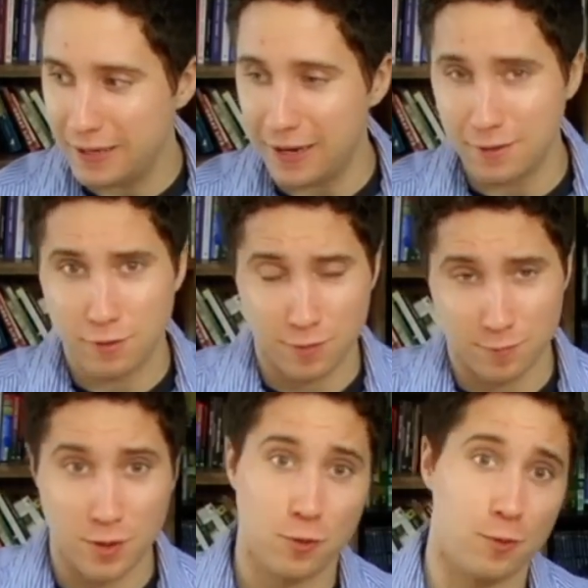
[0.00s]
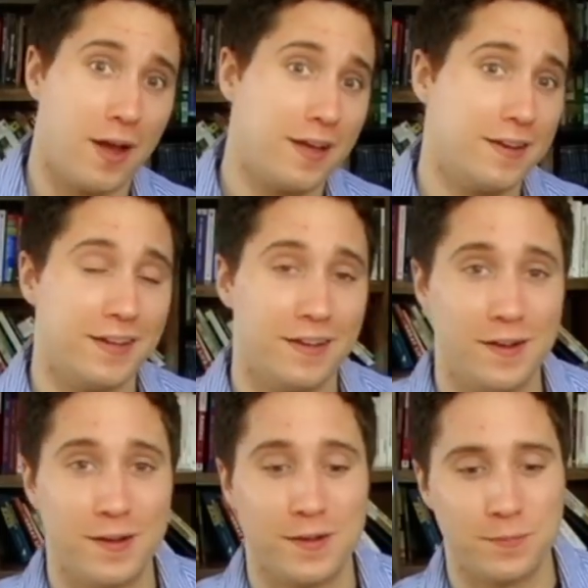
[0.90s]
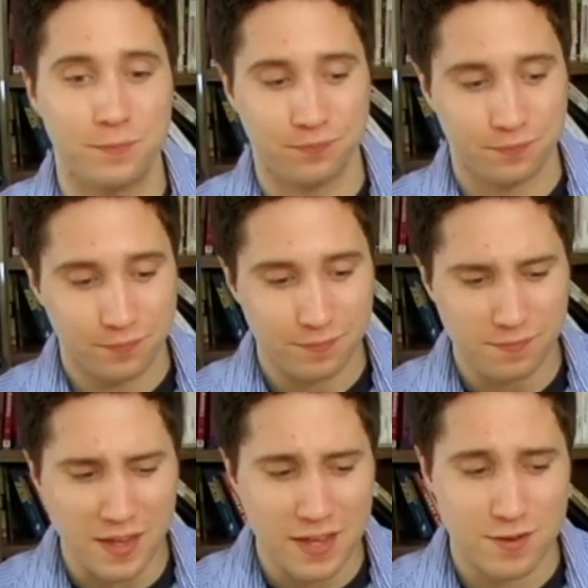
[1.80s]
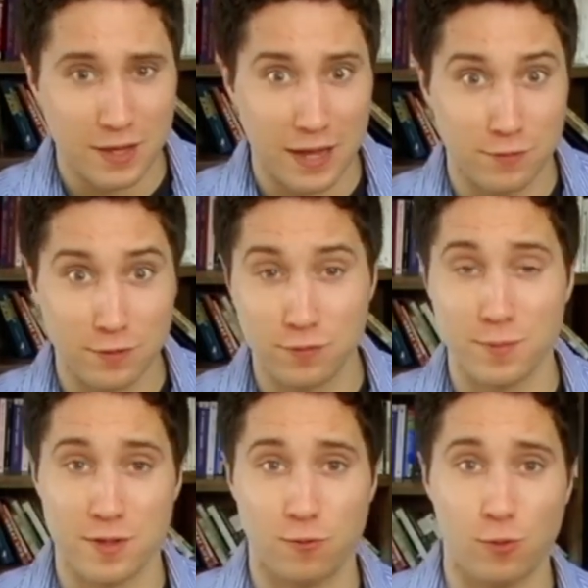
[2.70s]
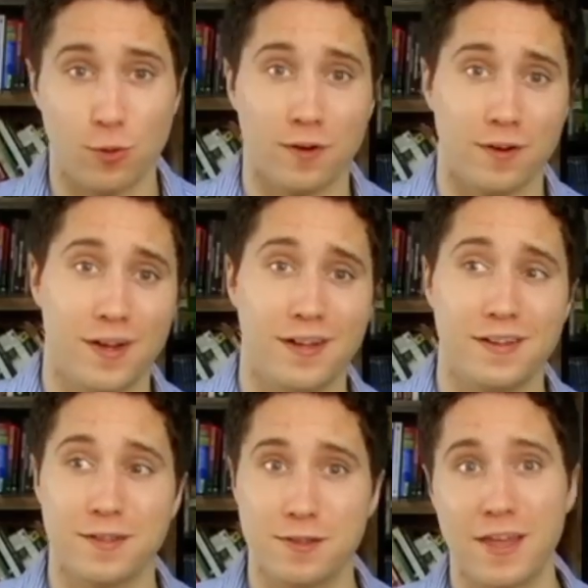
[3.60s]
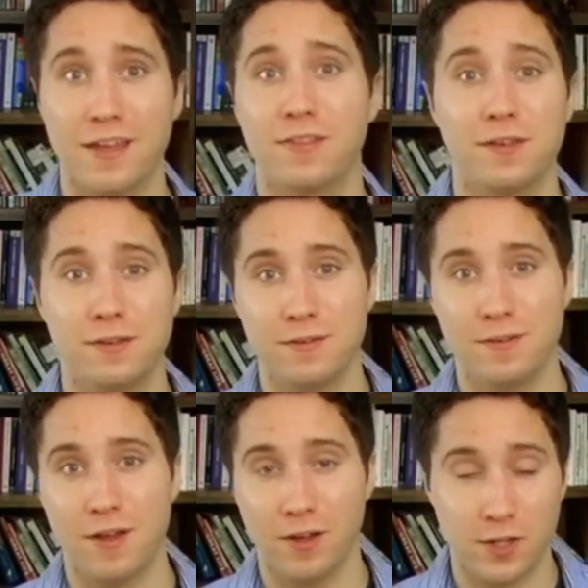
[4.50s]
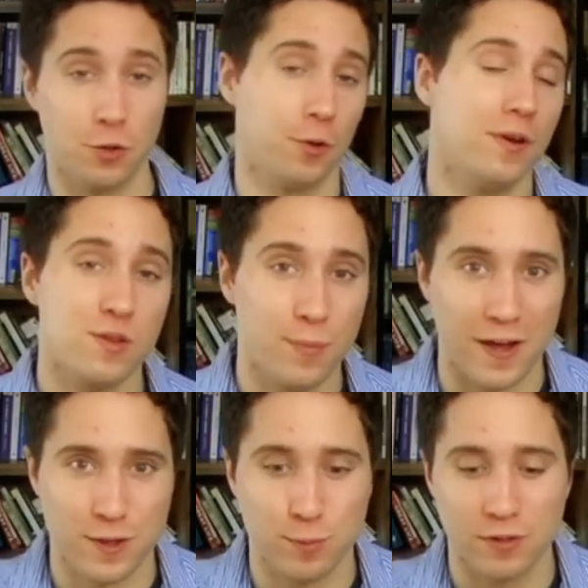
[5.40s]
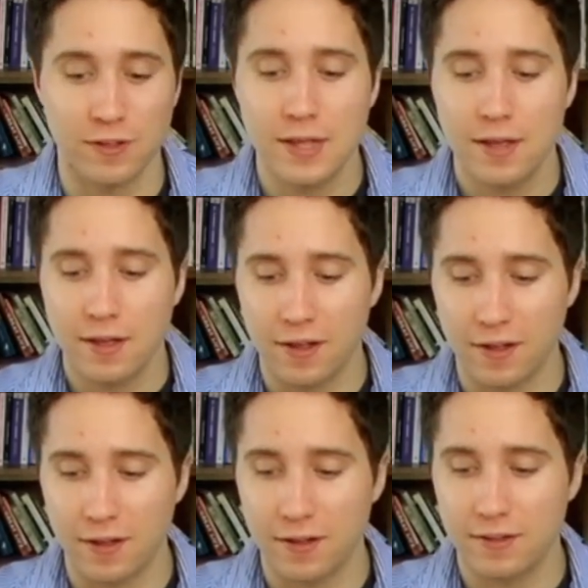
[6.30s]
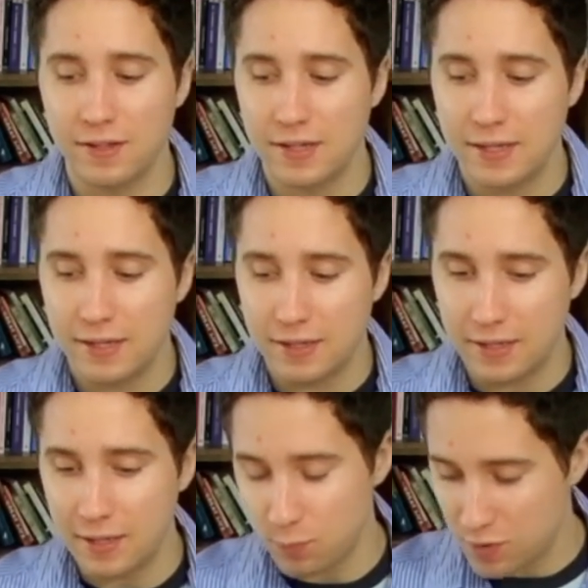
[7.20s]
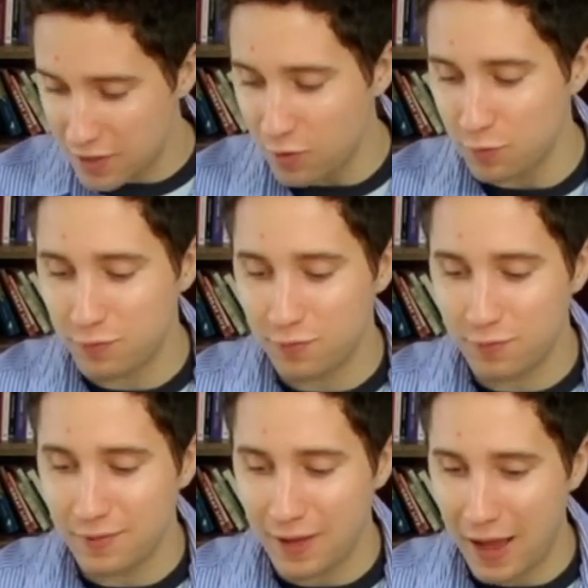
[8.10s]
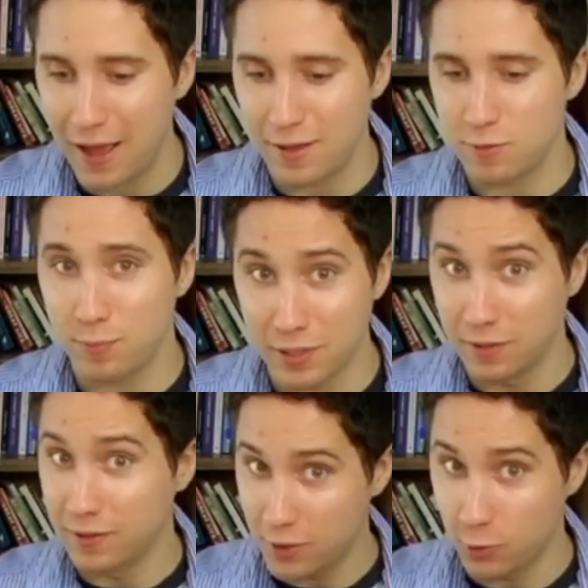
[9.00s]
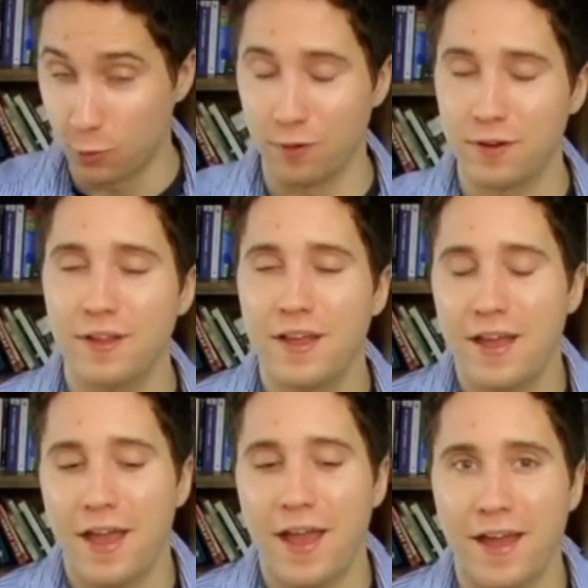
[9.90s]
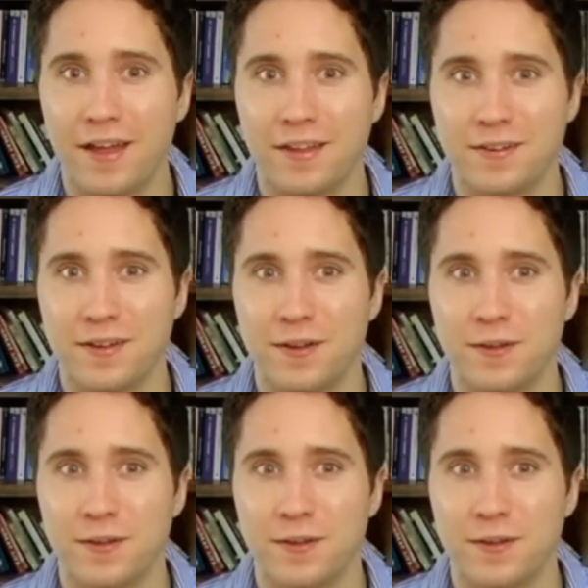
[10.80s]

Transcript: gained some notoriety, is kind of infamous for saying that a cure is possible, himself has been cured and